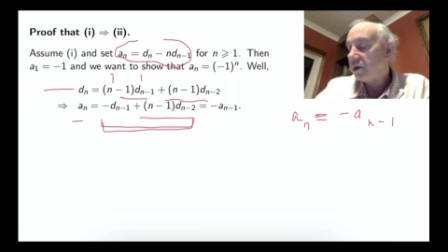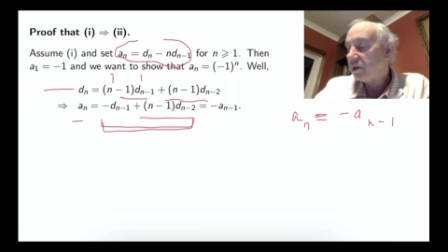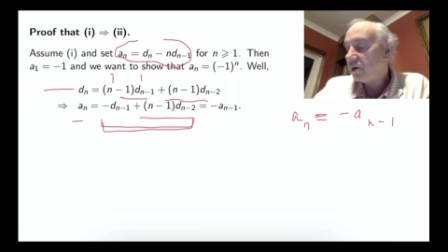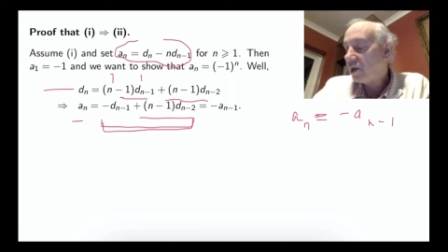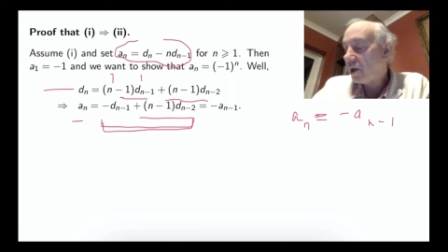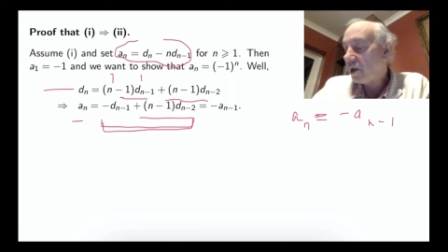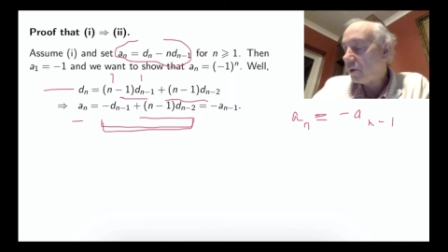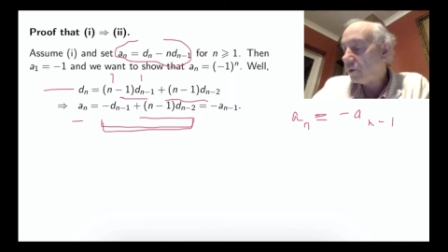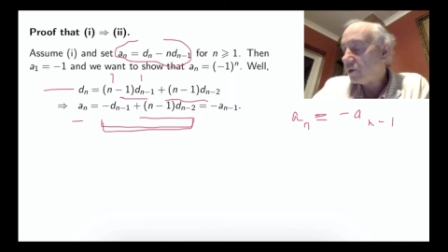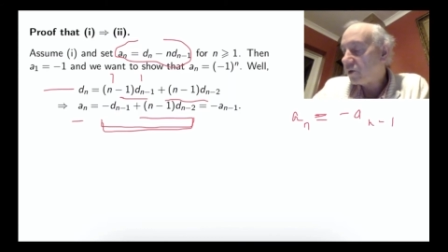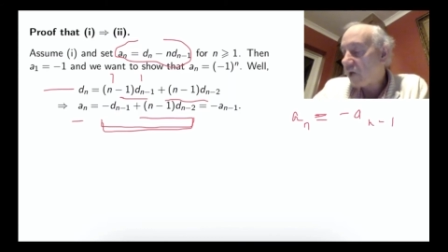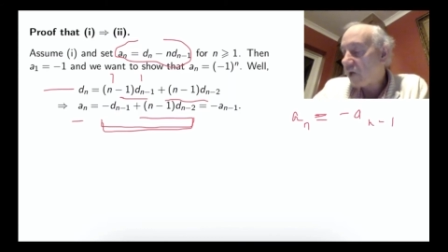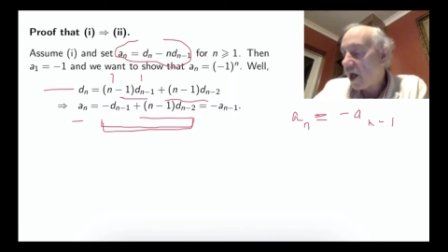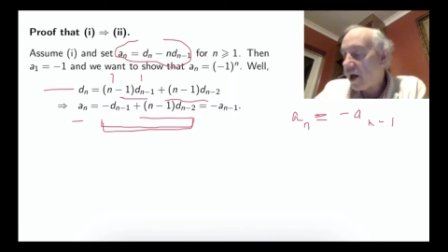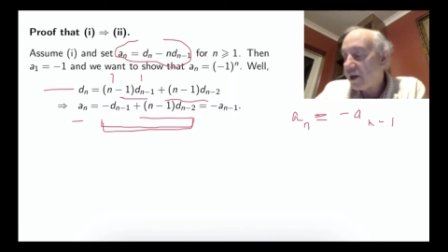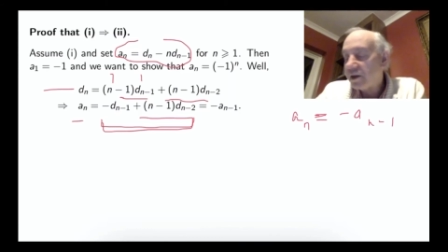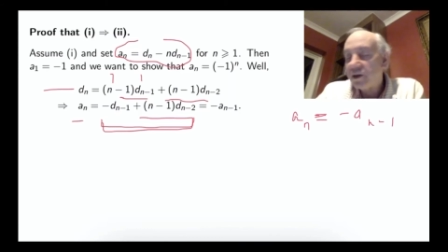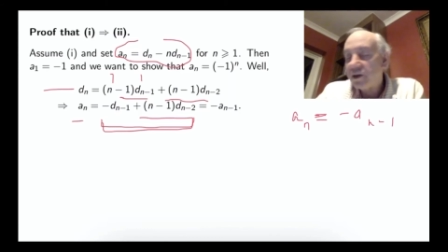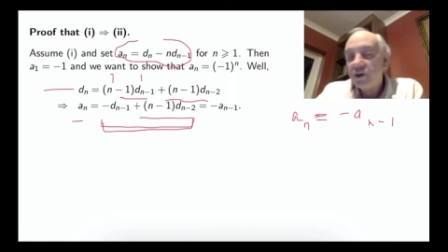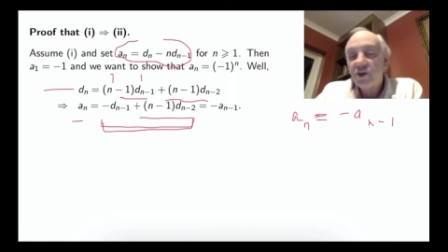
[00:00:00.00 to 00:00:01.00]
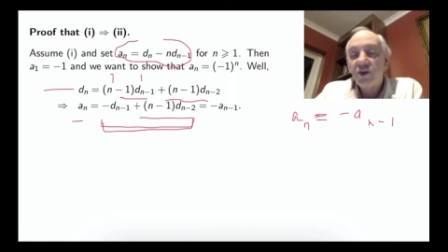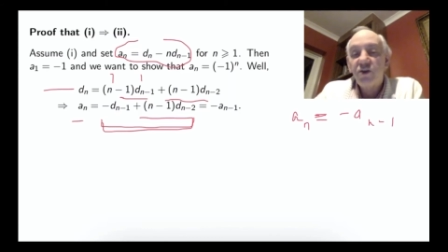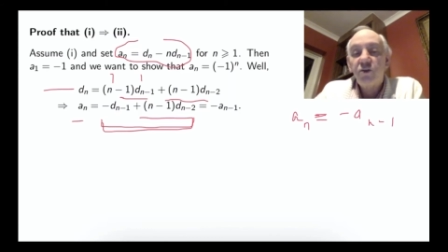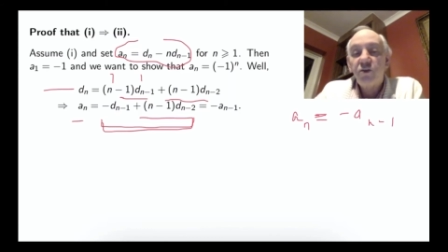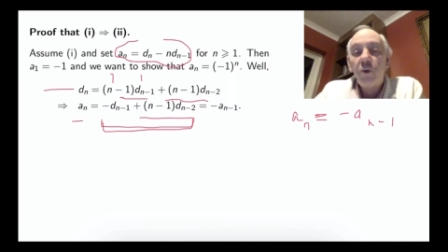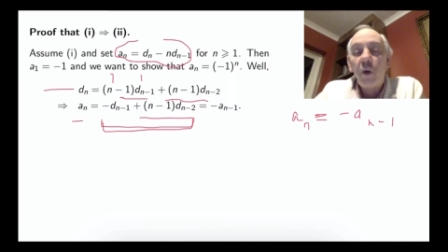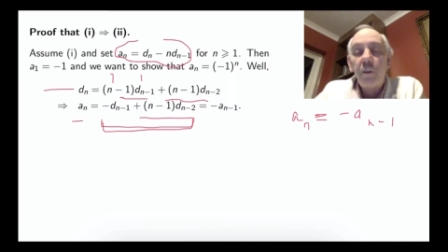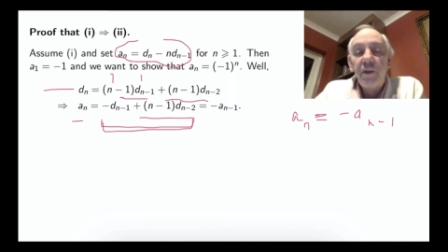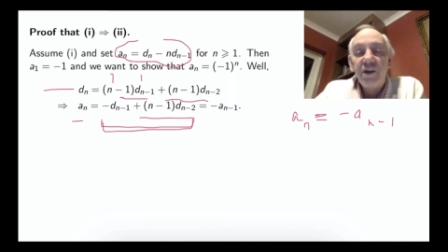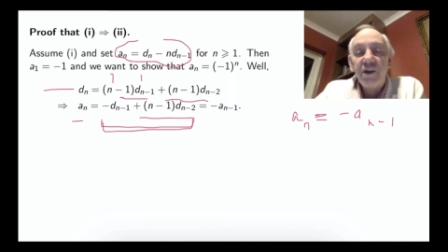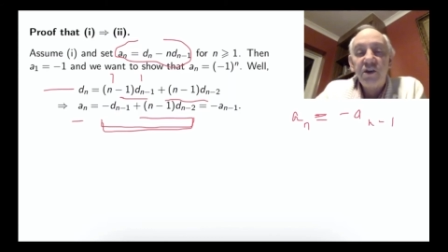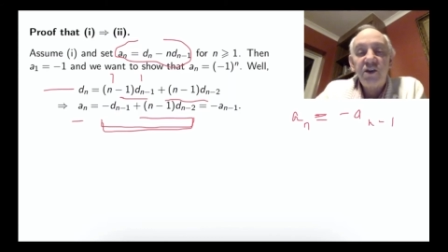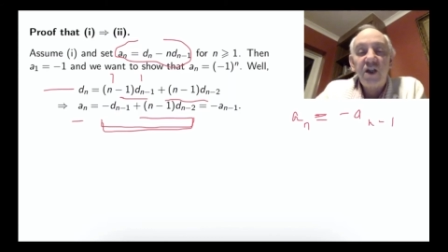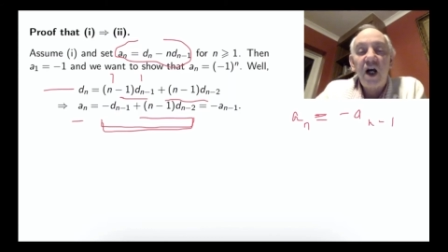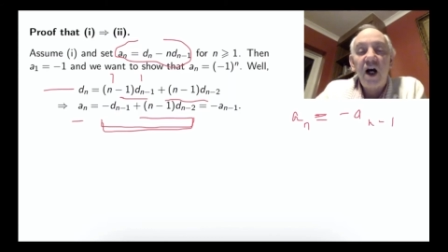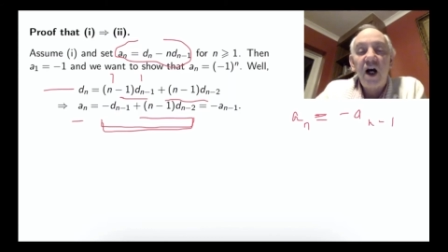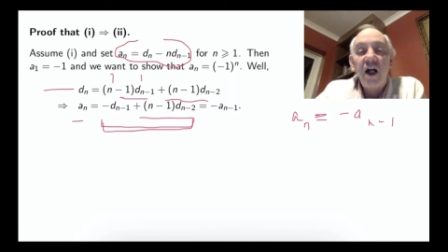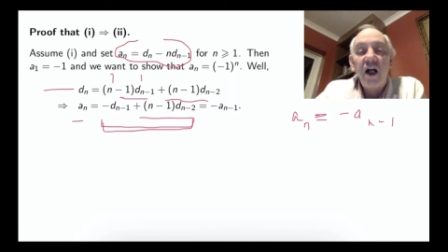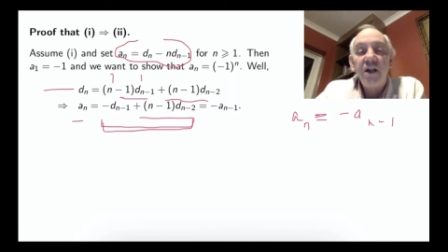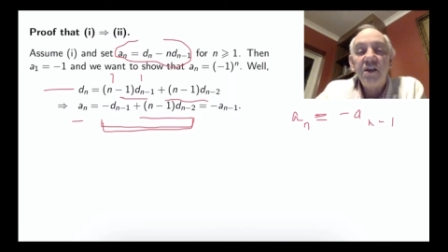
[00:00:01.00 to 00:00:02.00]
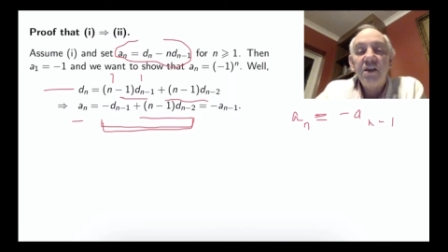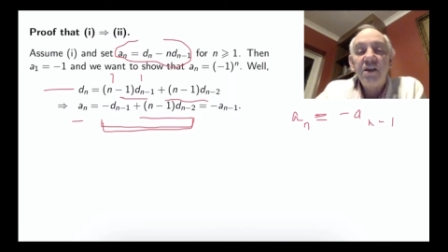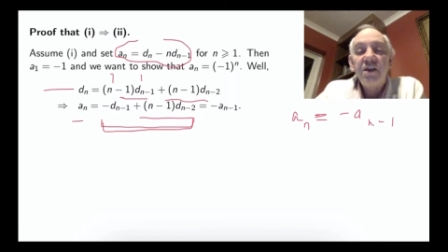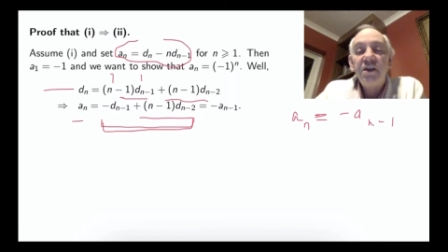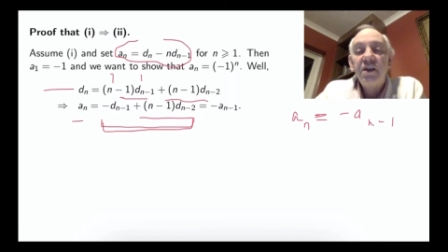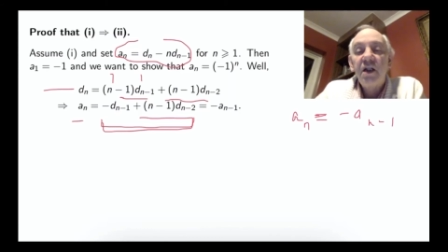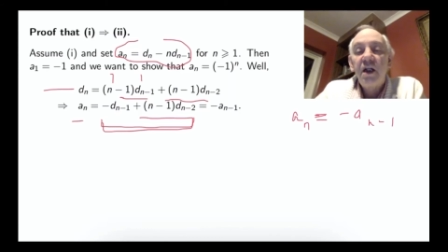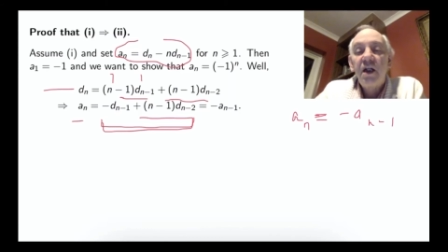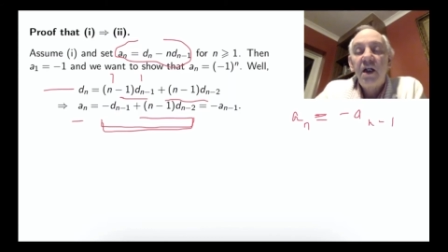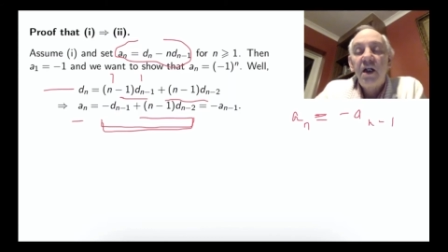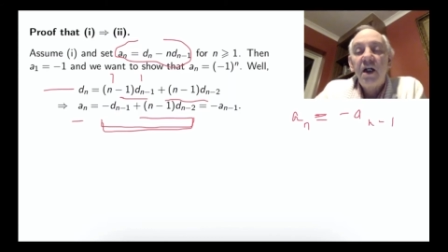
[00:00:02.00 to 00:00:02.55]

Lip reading: sequence an is just swapping signs.